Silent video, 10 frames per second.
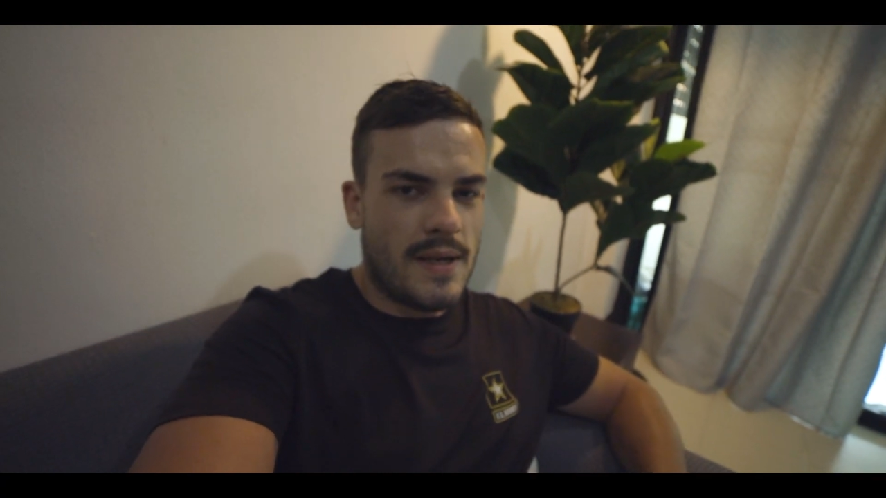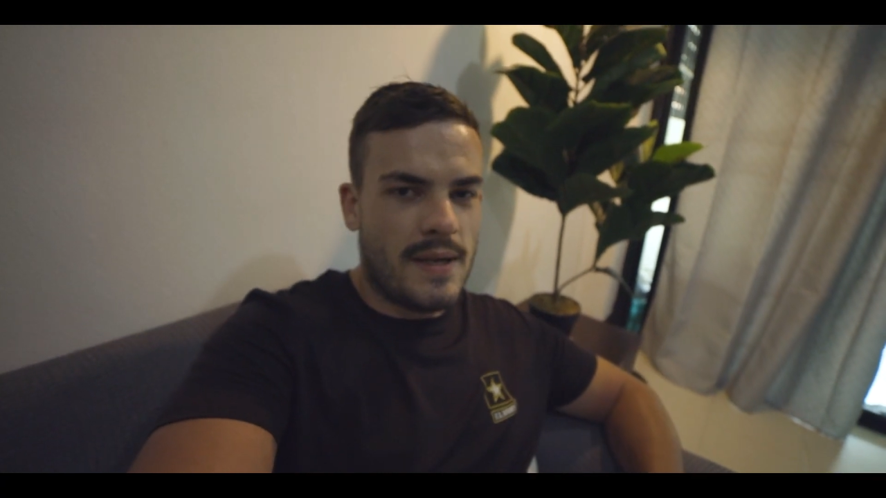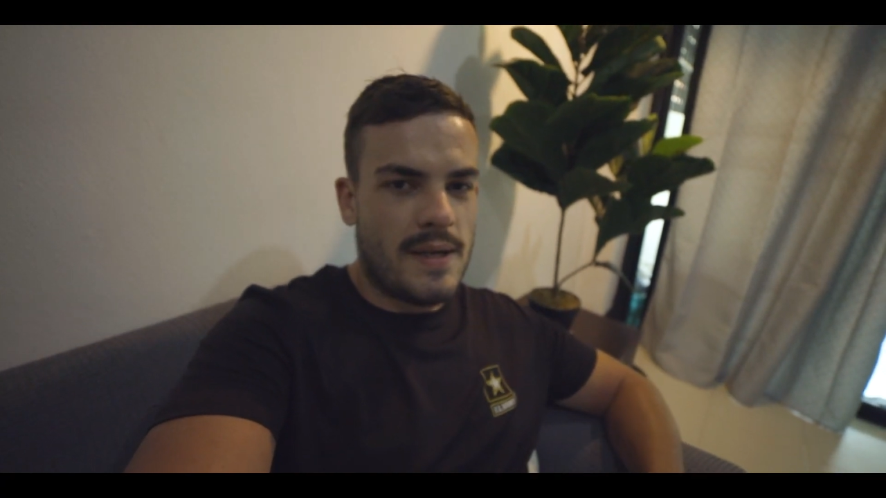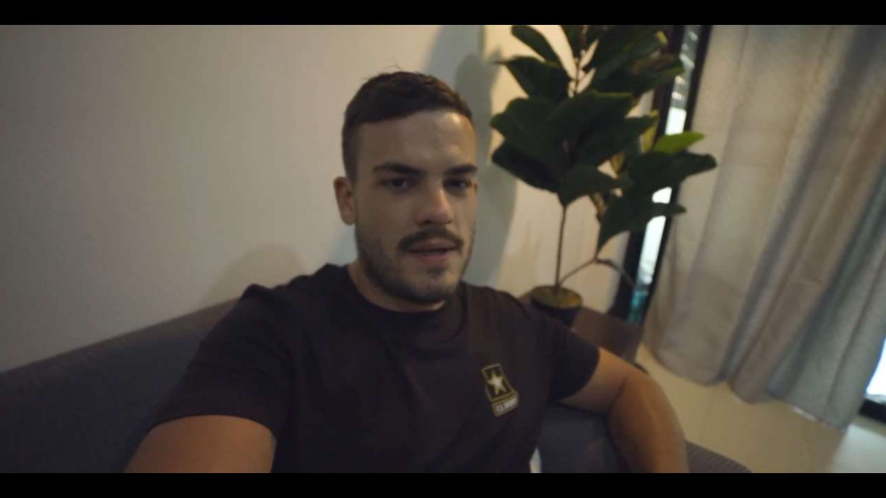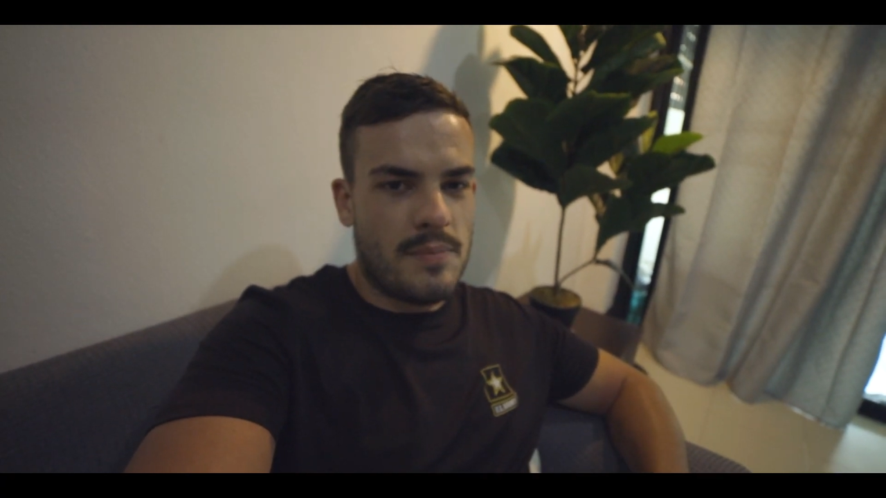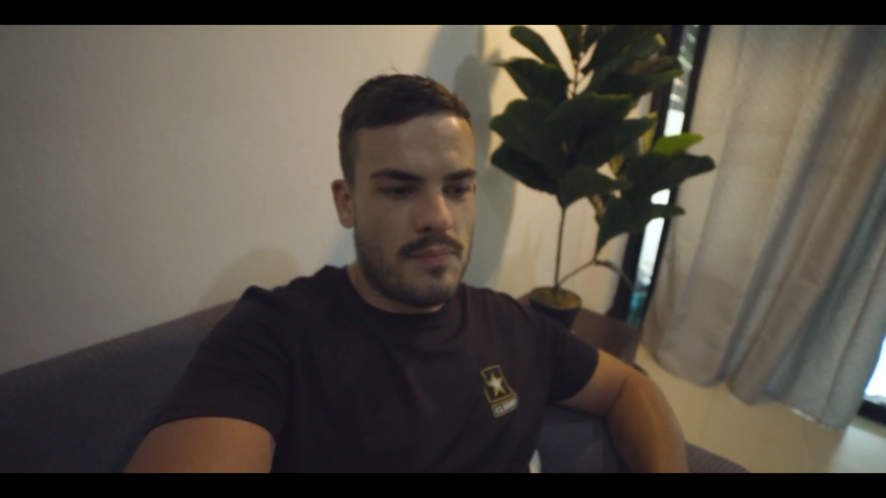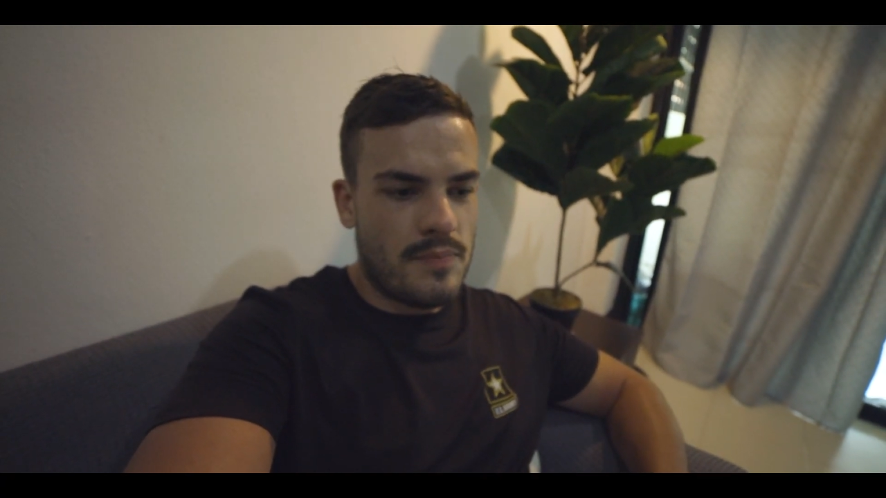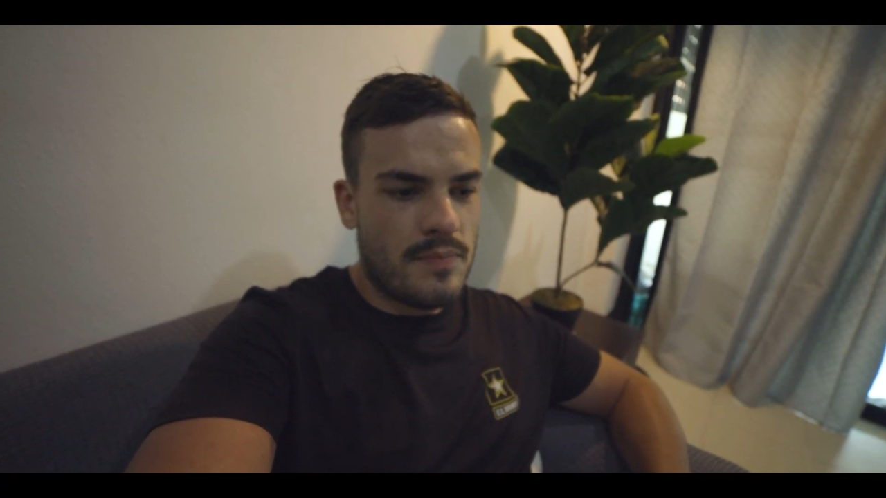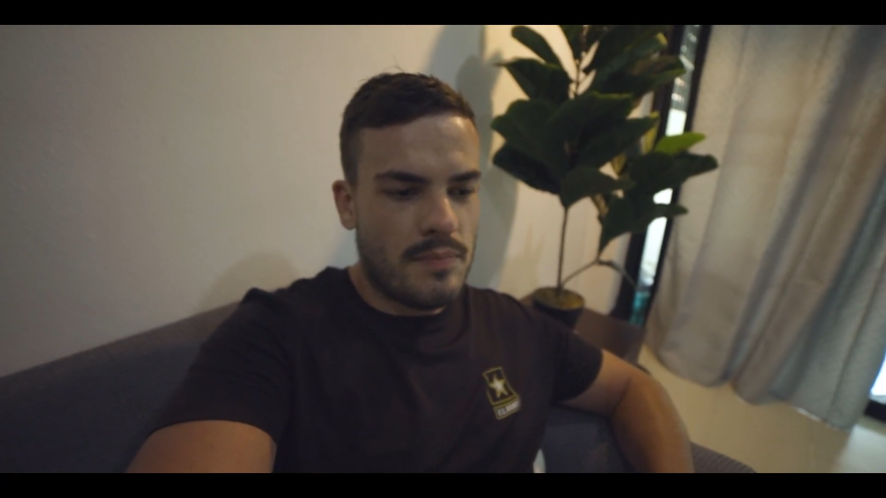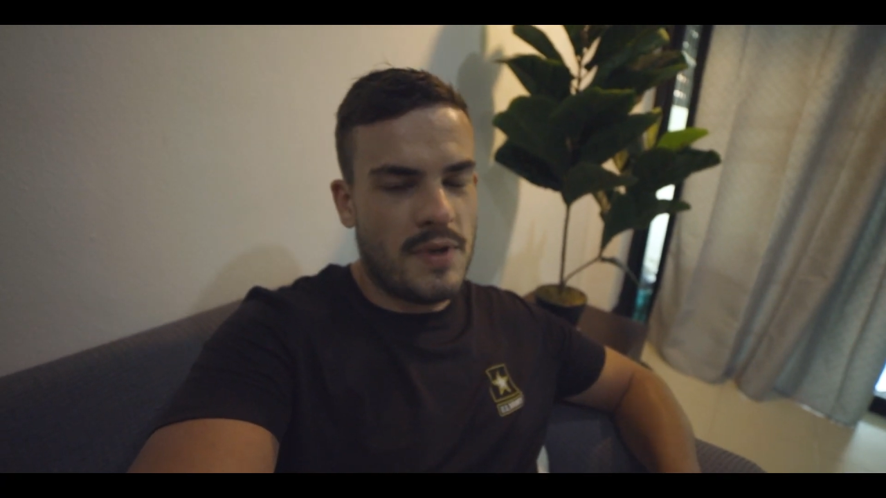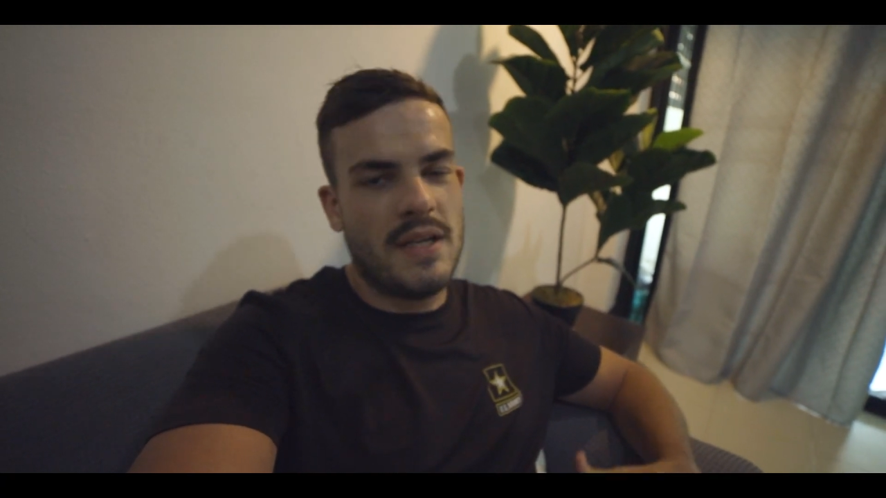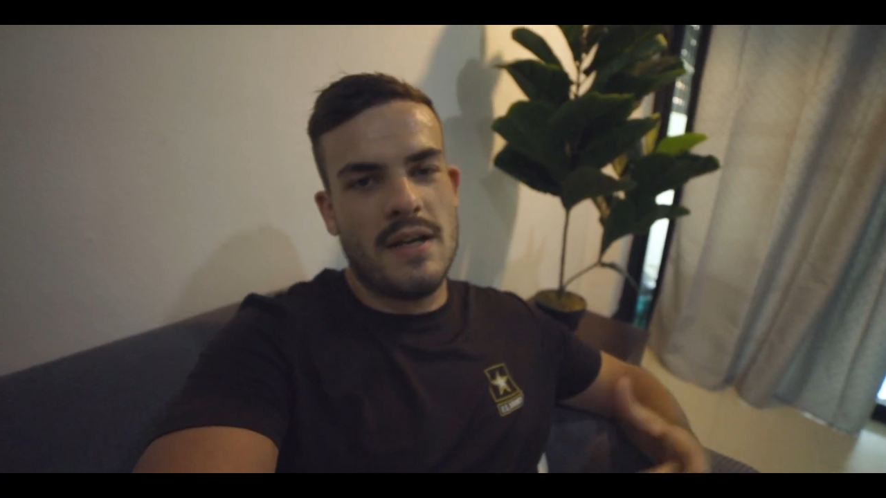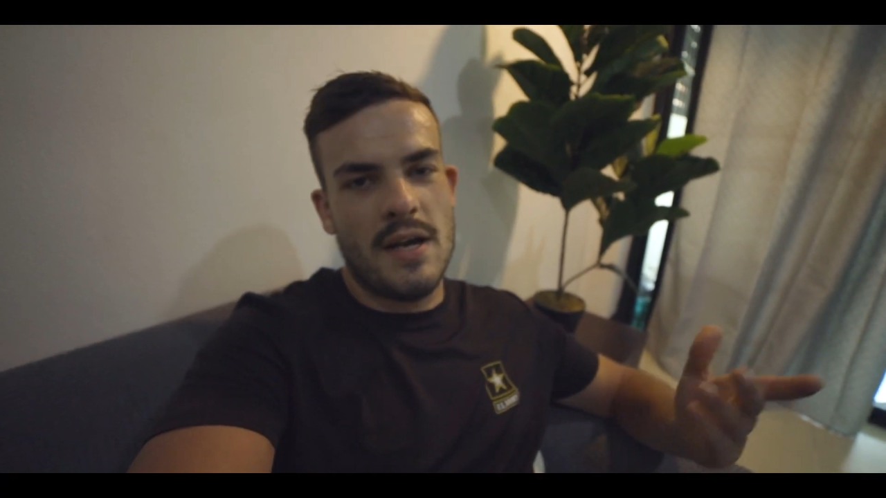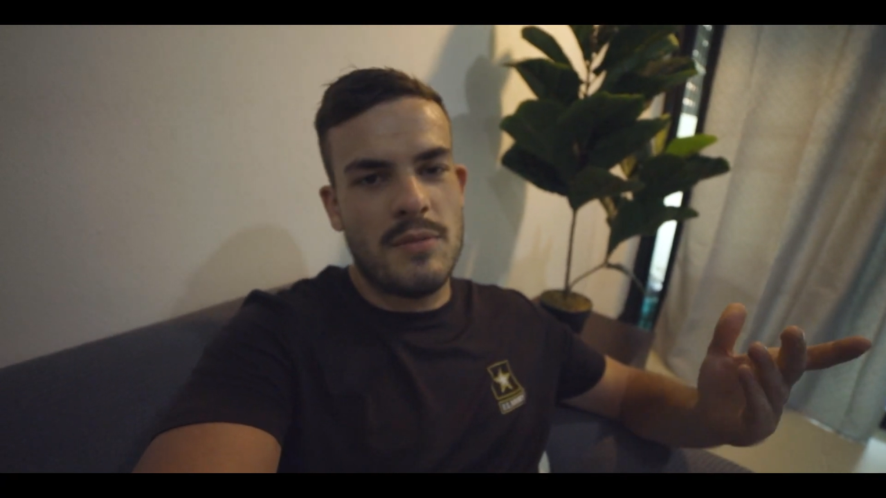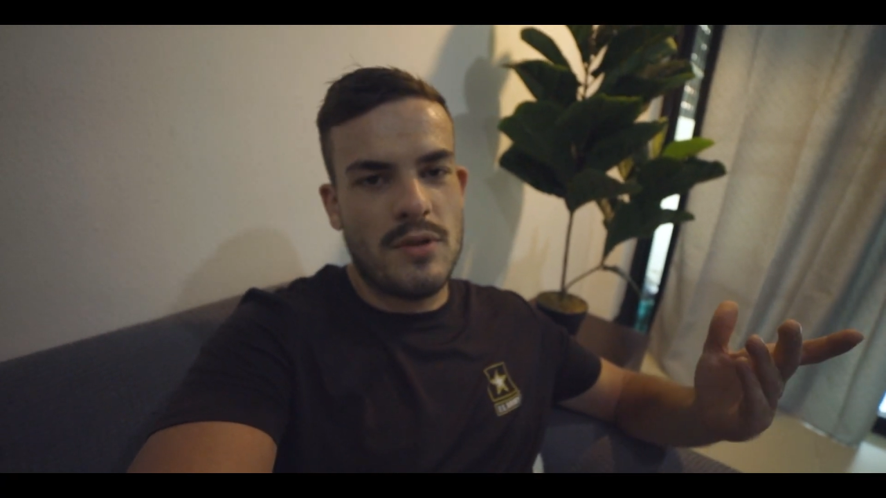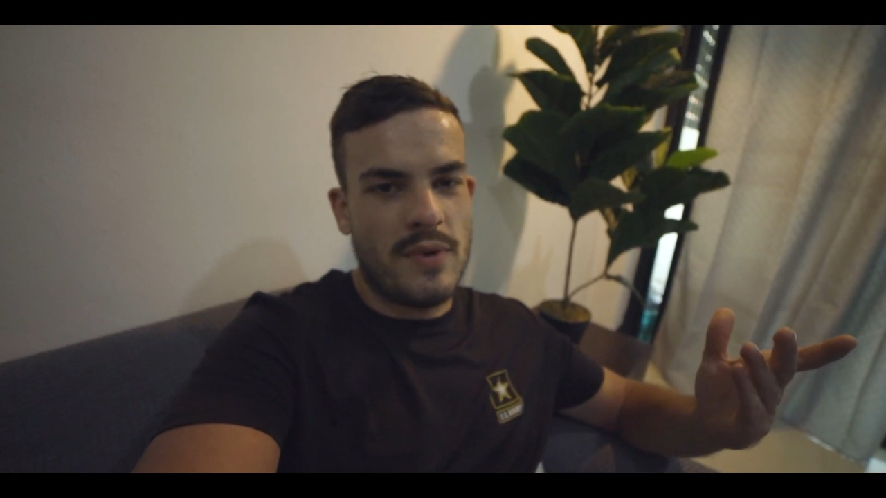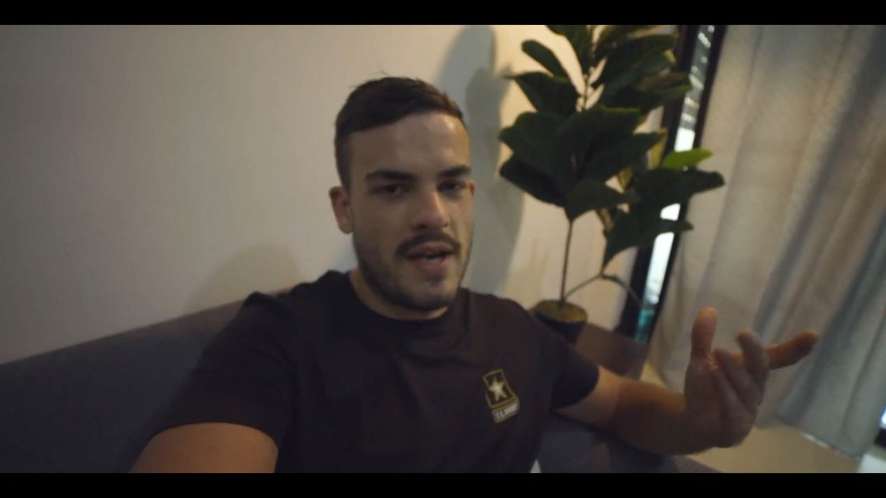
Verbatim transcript: Um, but I mean,